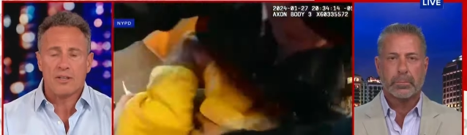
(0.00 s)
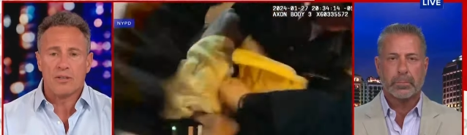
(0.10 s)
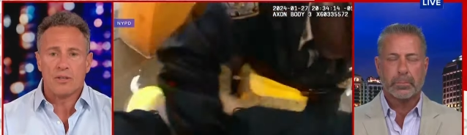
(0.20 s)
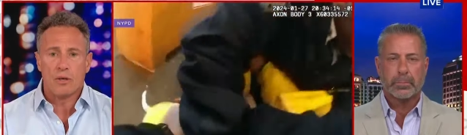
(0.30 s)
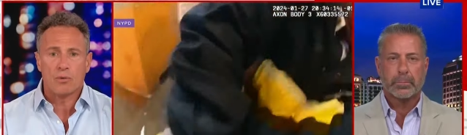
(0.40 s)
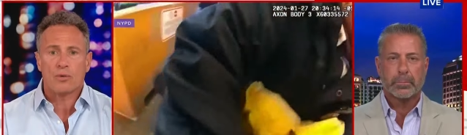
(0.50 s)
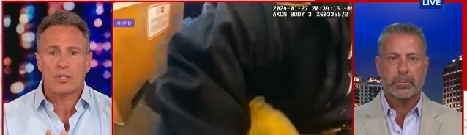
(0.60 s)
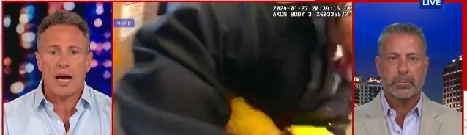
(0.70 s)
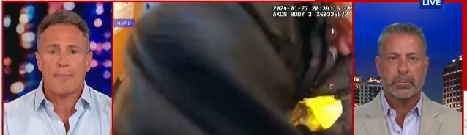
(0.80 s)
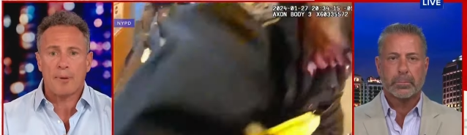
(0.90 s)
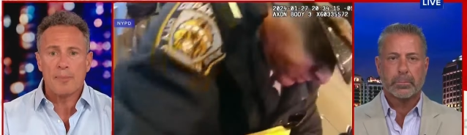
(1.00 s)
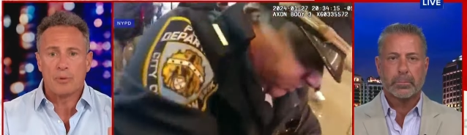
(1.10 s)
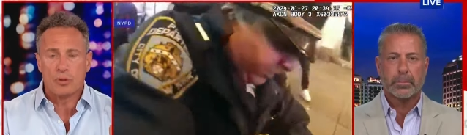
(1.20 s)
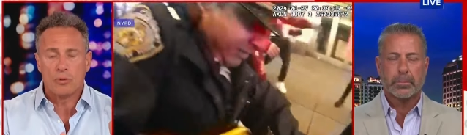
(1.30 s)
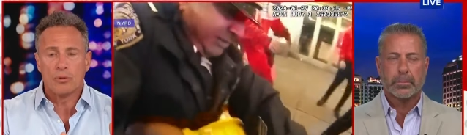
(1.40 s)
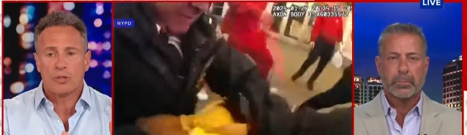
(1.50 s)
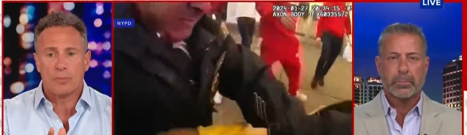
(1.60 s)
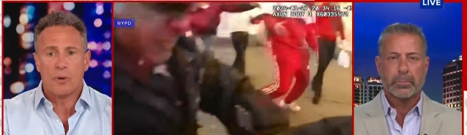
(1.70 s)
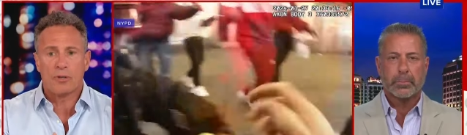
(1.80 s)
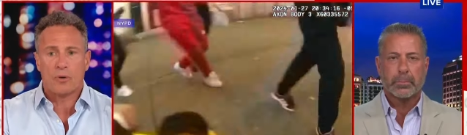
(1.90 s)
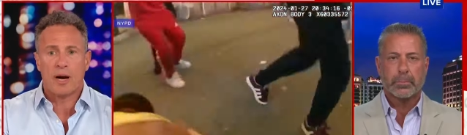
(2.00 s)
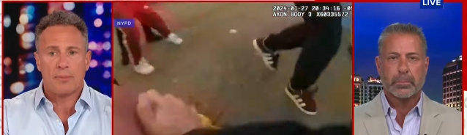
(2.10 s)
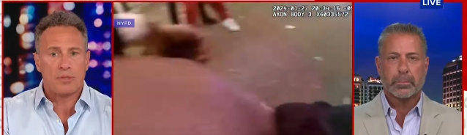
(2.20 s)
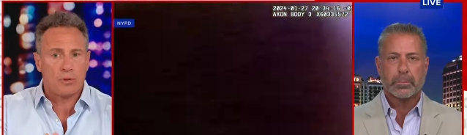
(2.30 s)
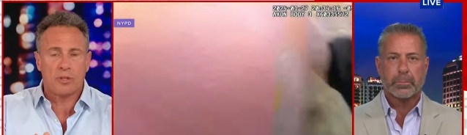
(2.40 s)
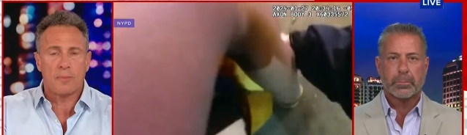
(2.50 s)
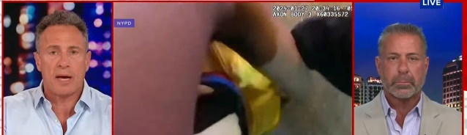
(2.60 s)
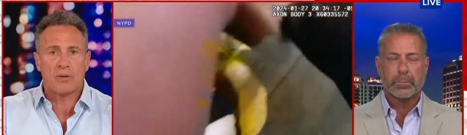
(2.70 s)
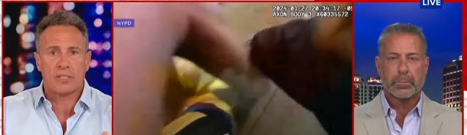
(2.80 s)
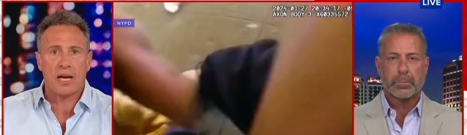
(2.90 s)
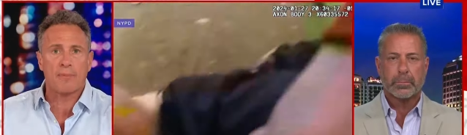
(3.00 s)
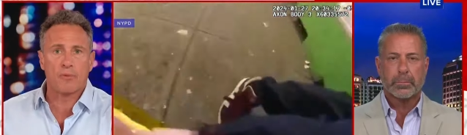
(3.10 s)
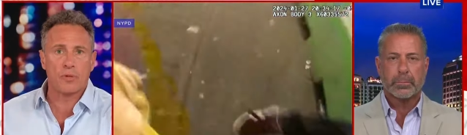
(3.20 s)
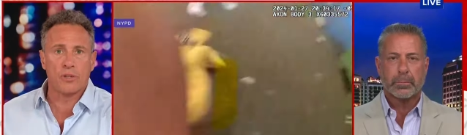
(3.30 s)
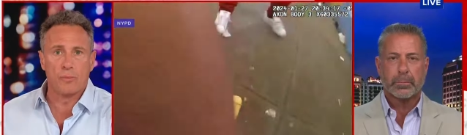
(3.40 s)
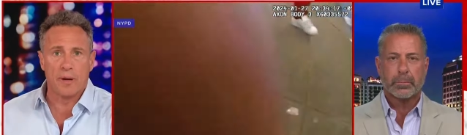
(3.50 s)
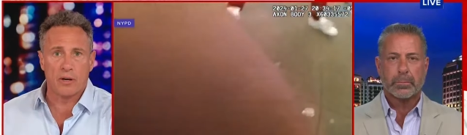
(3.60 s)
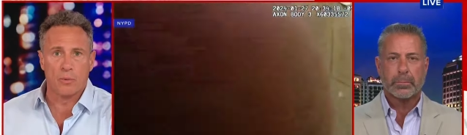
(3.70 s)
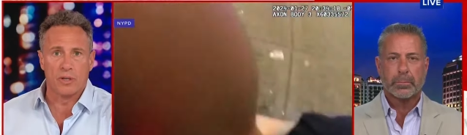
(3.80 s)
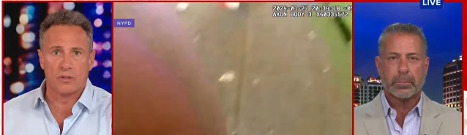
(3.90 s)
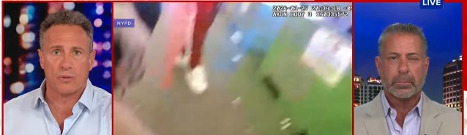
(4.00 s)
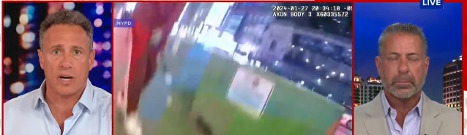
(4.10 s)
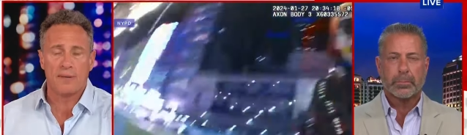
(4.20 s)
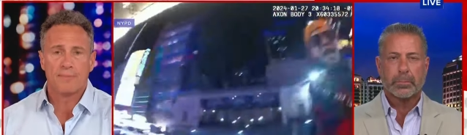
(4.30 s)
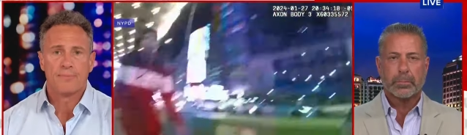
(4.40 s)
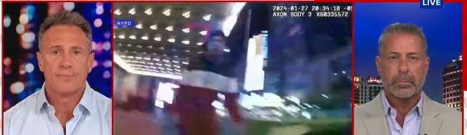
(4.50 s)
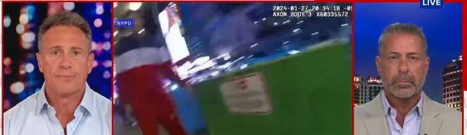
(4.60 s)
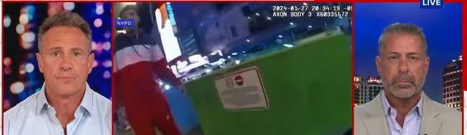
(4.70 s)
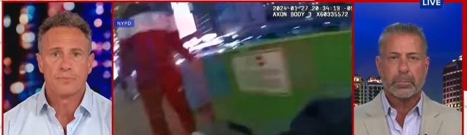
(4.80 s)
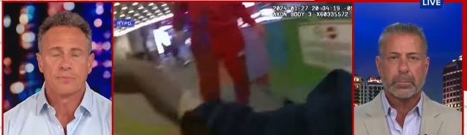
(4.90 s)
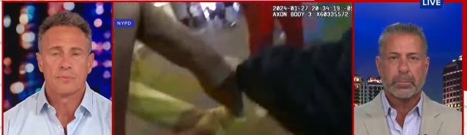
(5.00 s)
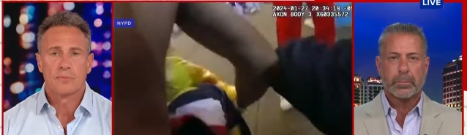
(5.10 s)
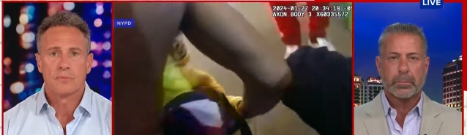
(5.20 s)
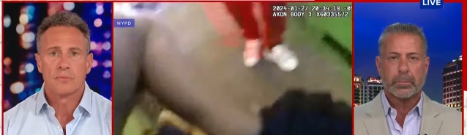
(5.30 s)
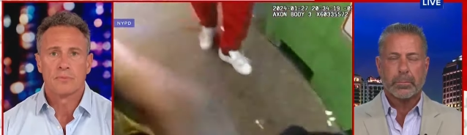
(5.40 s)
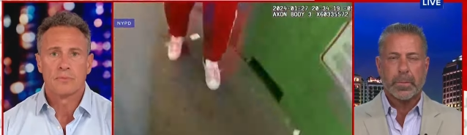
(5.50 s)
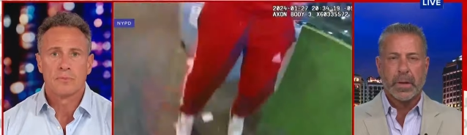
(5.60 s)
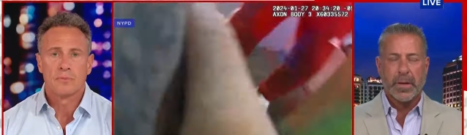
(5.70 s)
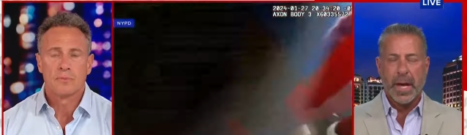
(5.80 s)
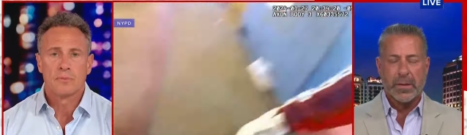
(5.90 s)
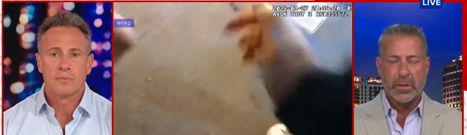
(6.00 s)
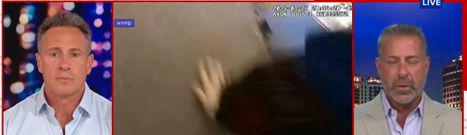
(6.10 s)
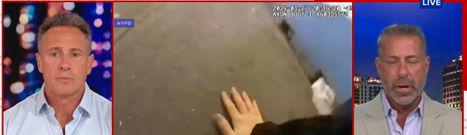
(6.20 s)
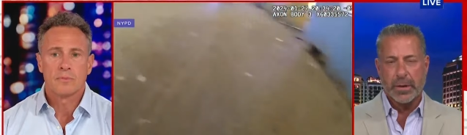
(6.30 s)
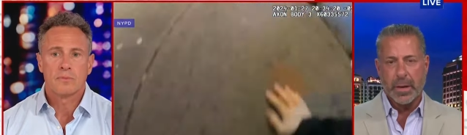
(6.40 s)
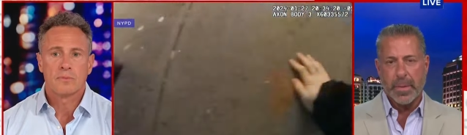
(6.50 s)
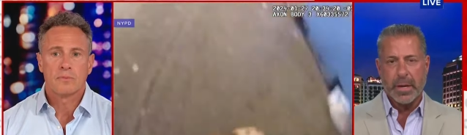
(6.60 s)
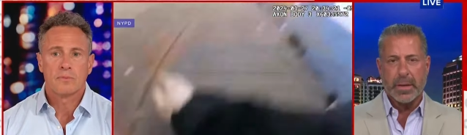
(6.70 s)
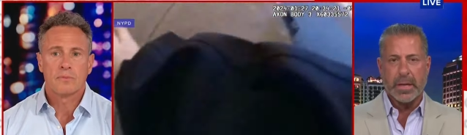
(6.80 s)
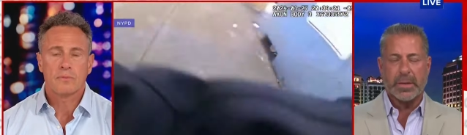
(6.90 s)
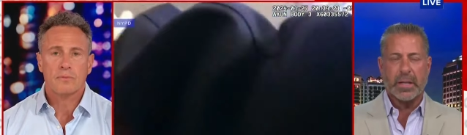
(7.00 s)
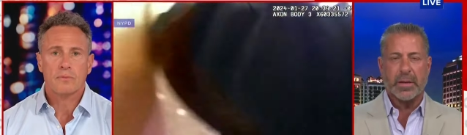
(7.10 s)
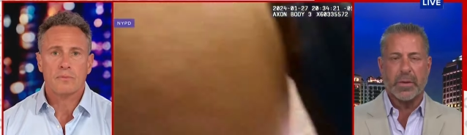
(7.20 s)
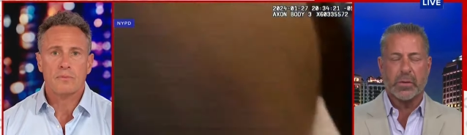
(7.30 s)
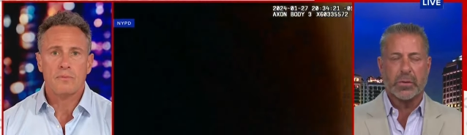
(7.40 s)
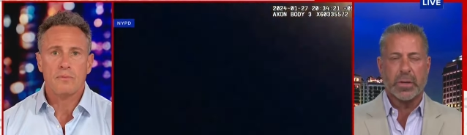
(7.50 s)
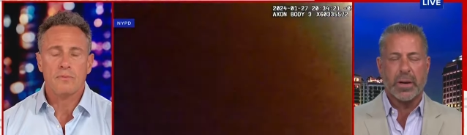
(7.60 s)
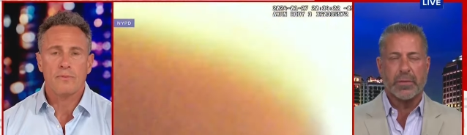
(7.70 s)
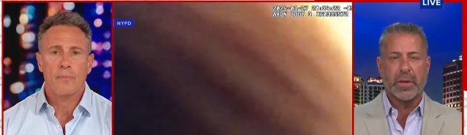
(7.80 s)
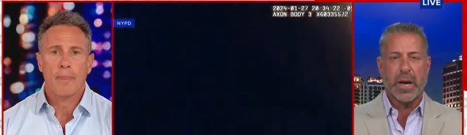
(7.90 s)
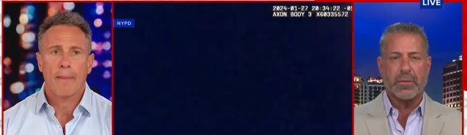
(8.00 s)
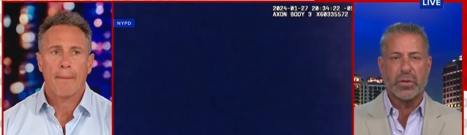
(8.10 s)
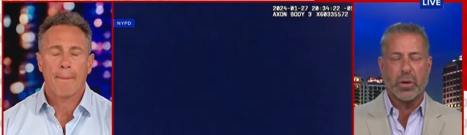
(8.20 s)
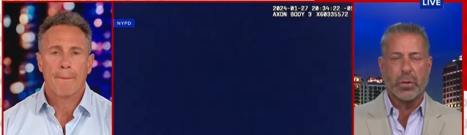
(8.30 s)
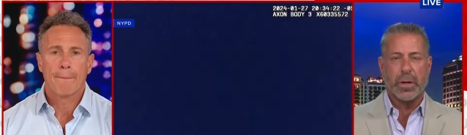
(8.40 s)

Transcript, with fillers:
Speaker 1: You, you don't stop people doing small crimes. It's only a matter of time before they do bigger ones, right?
Speaker 2: That is correct. I mean, these individuals have, have shown